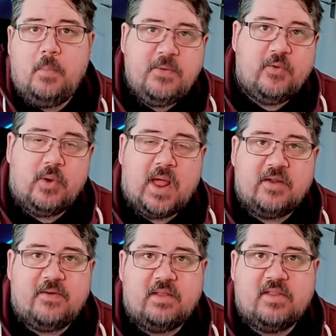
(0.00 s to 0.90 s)
Hope you've
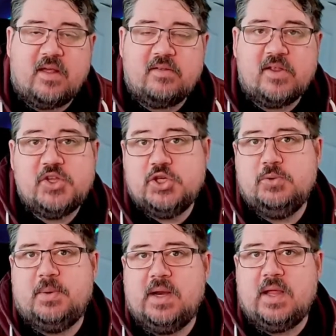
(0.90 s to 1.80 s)
all had a fantastic
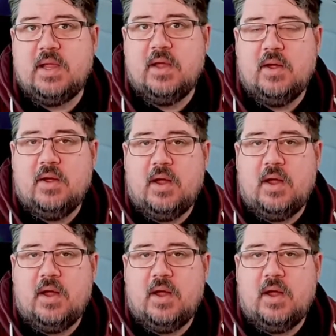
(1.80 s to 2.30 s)
Jubilee